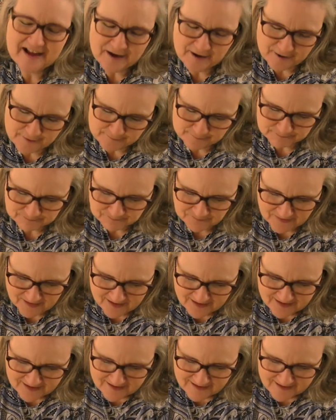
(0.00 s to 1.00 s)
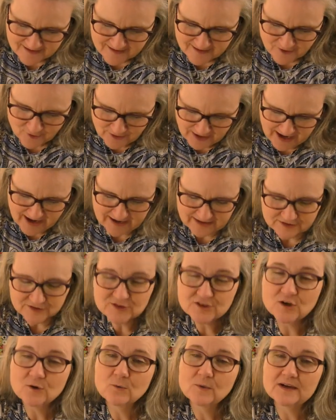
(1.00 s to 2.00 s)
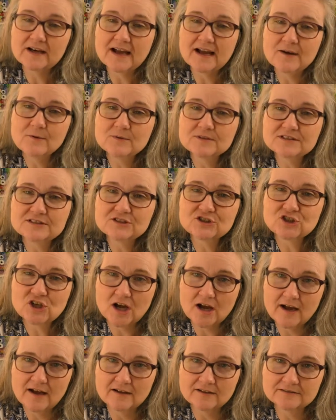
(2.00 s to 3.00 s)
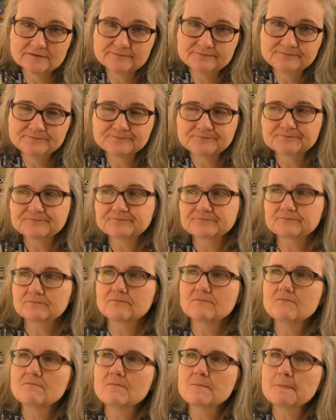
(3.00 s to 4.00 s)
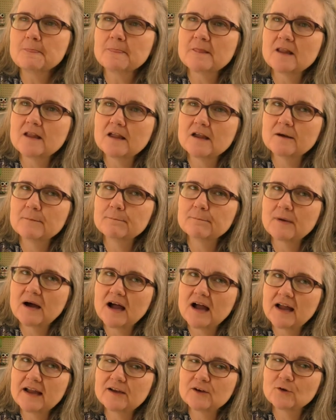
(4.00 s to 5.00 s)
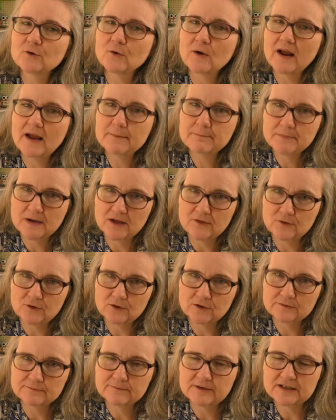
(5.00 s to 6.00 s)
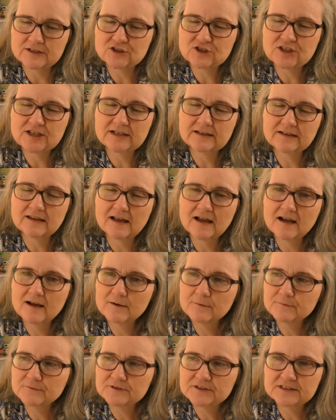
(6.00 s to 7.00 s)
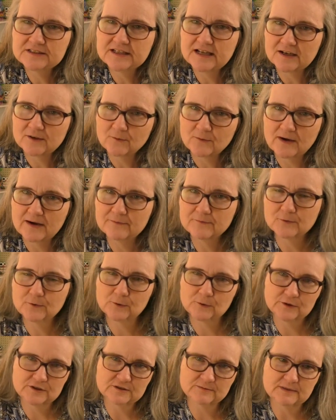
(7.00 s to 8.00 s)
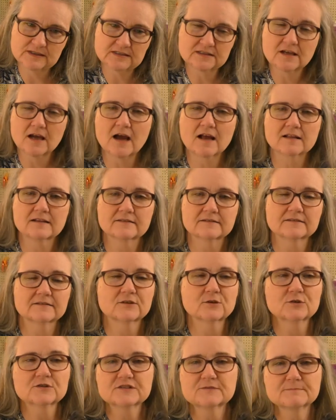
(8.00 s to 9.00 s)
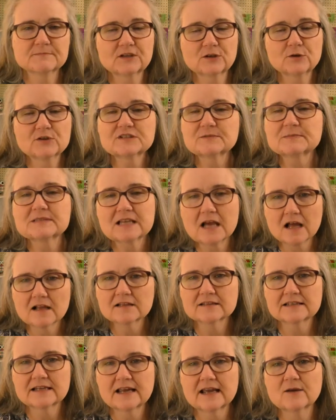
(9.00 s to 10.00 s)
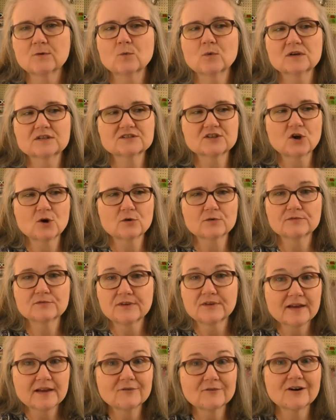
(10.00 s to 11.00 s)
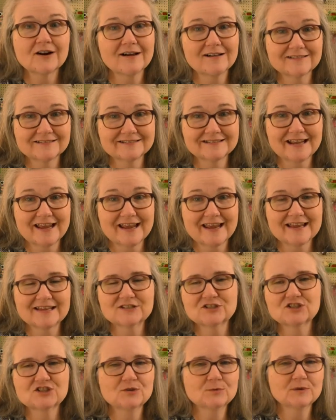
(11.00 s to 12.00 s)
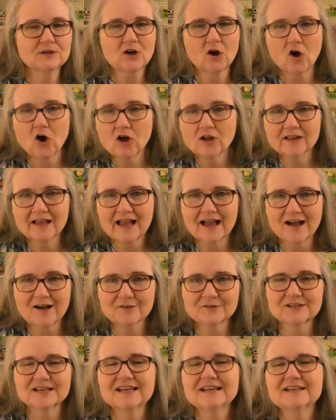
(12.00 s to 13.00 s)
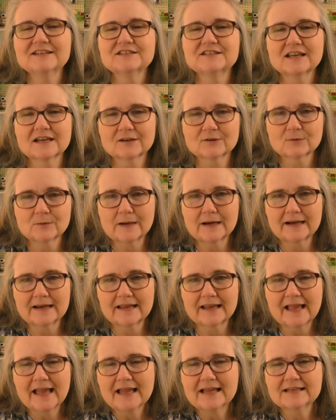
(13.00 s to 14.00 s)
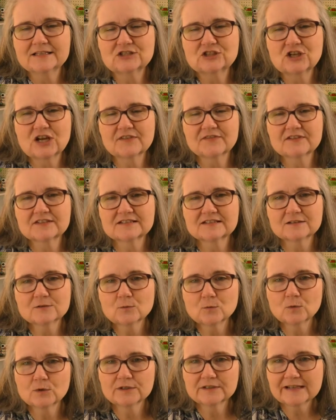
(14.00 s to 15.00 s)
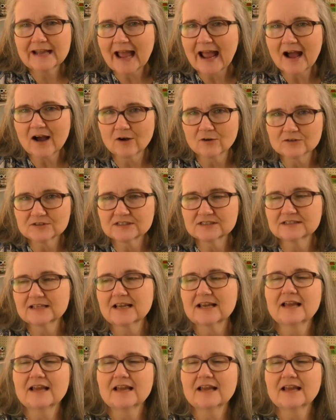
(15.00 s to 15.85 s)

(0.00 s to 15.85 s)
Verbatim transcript: um, okay, so when I was a child, my grandmother, now she loved to decorate for Christmas. Hol the Christmas holiday was her favorite holiday, and she went all out decorating. And she had this little wooden house